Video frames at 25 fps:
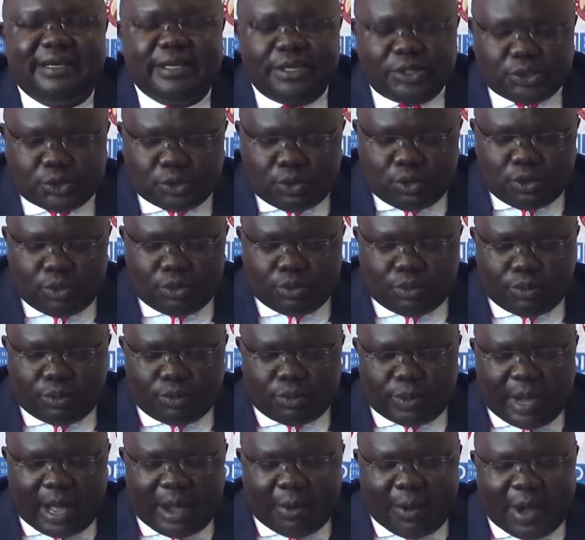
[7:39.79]
So
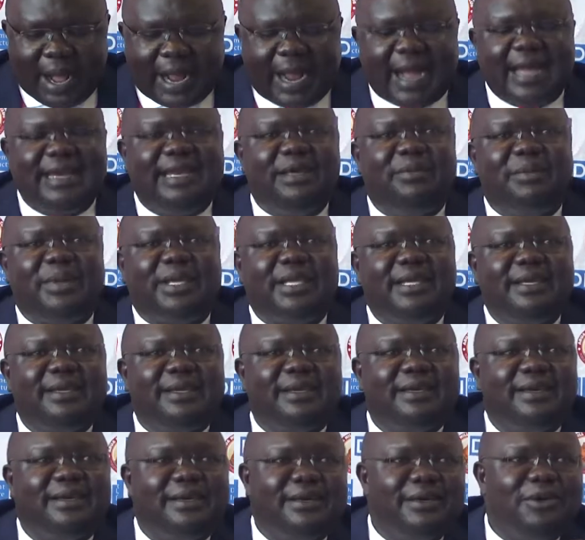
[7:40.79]
our academy
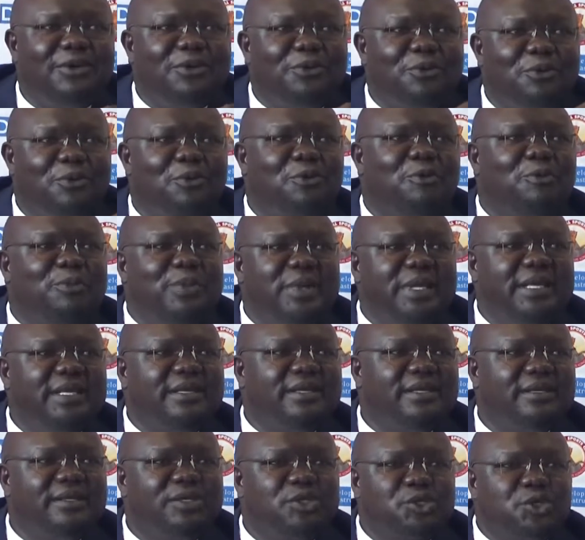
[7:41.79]
will be
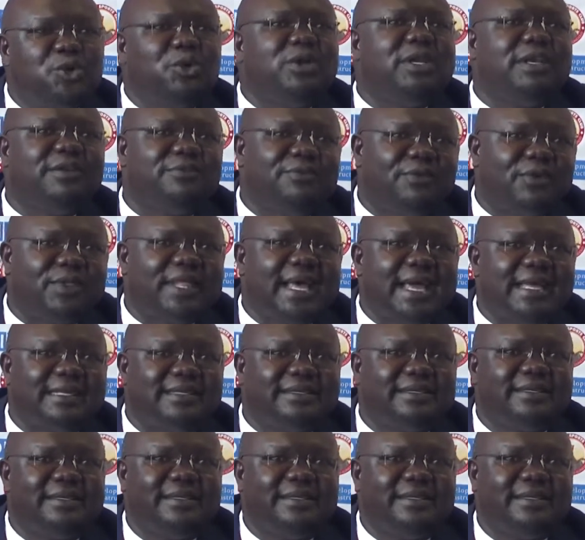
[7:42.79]
solid for that.